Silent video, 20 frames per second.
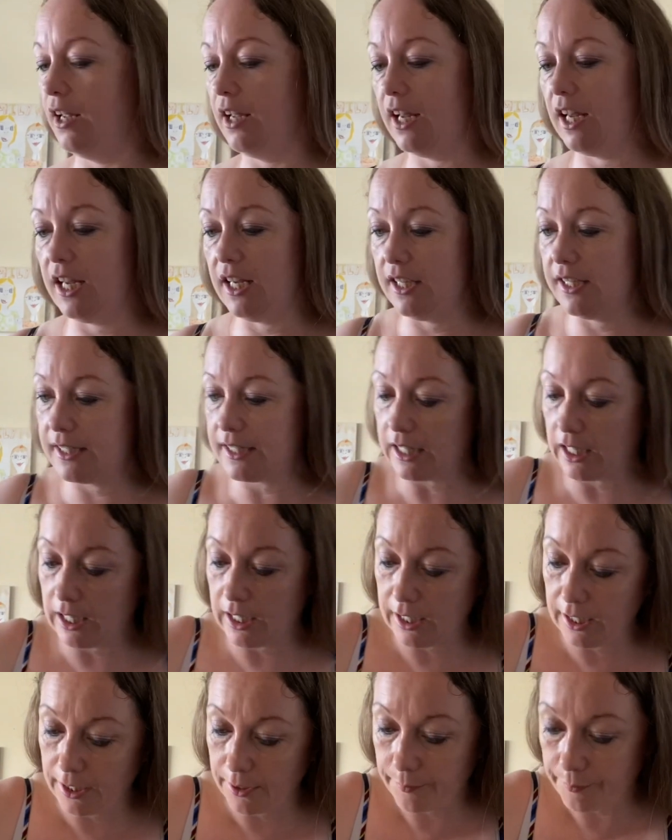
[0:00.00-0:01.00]

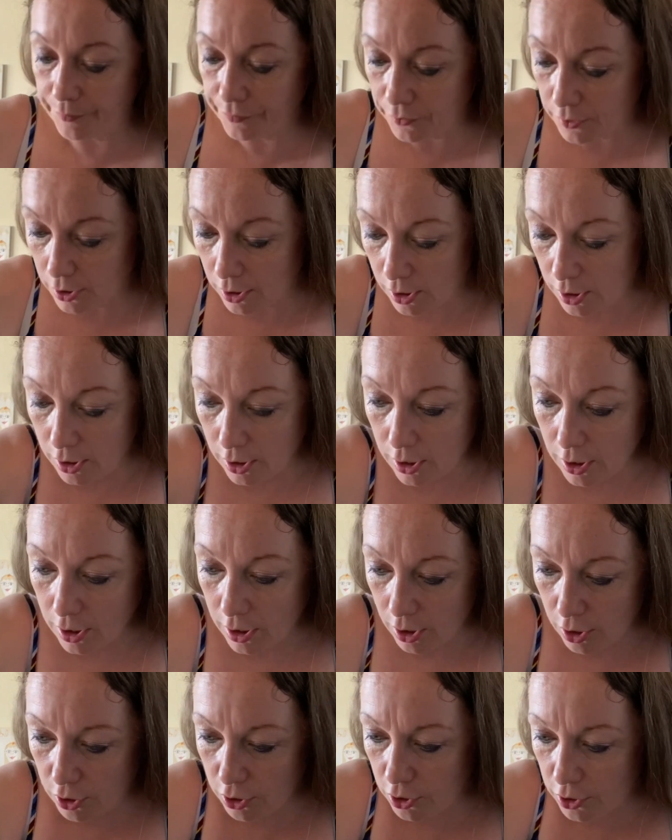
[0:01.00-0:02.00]
Easily.
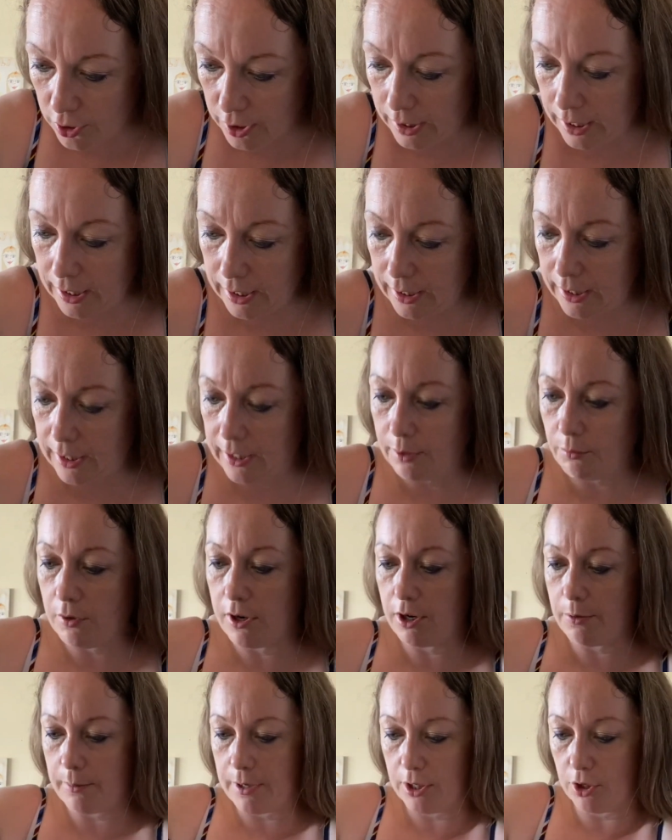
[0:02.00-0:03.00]
Okay,
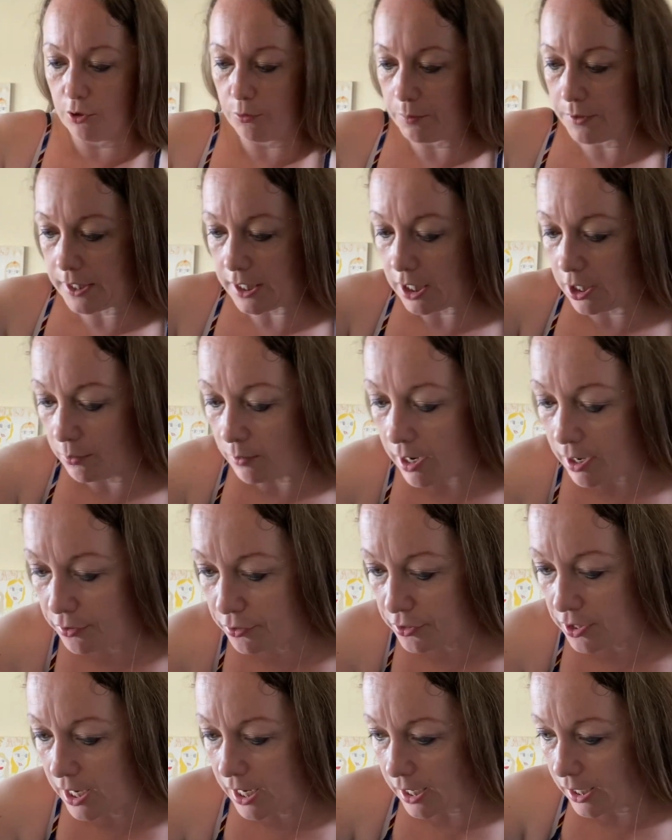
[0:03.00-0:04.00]
where am I up to? I
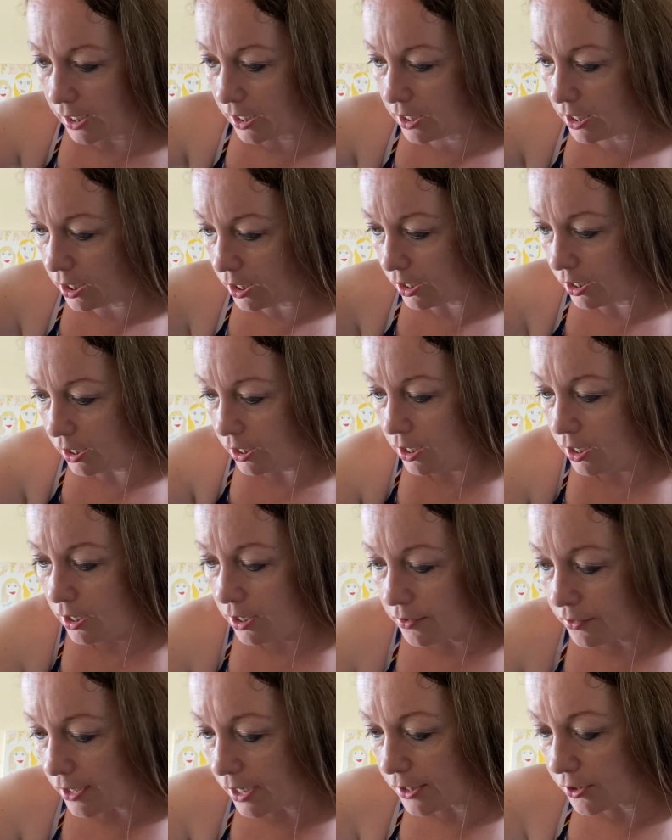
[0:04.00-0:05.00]
think
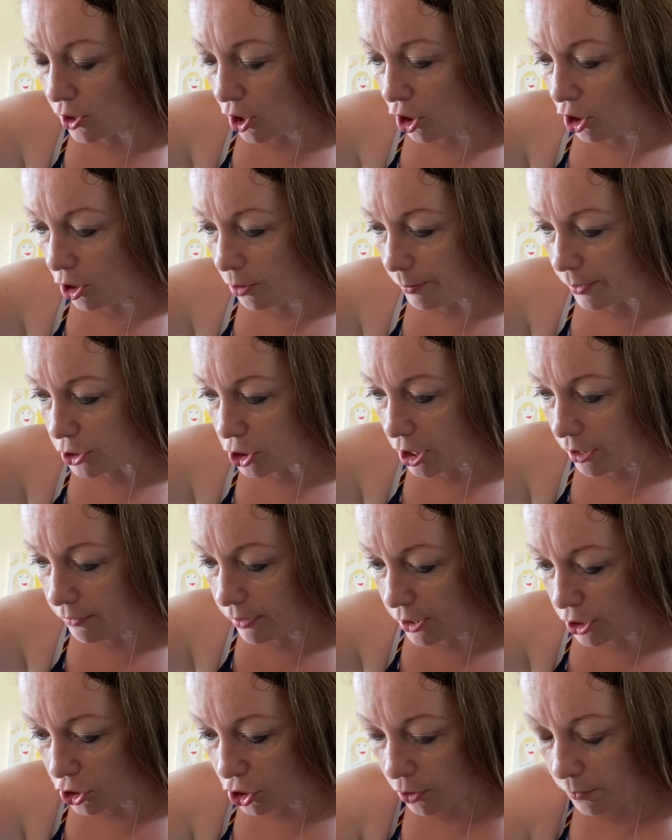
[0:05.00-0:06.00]
that is all my
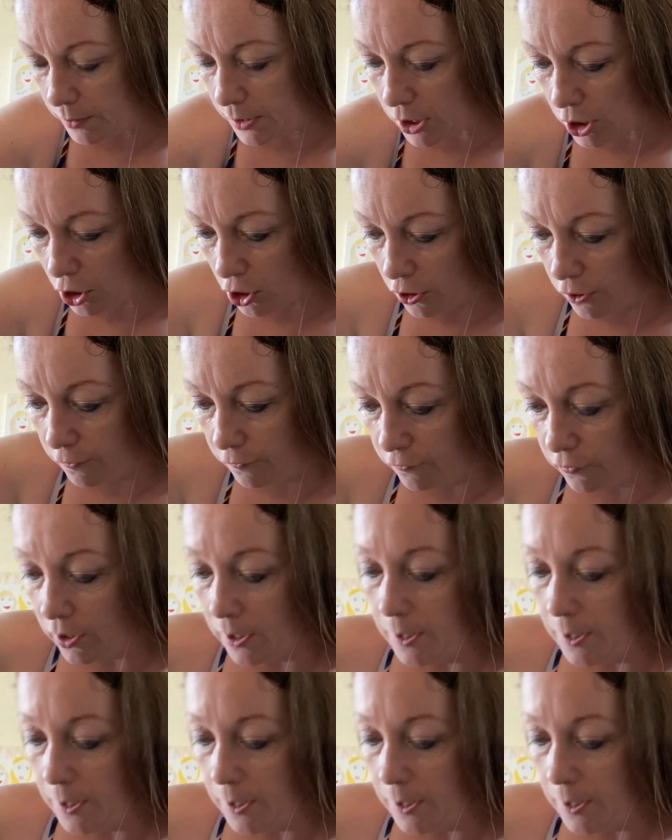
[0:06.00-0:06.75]
charity shop stuff.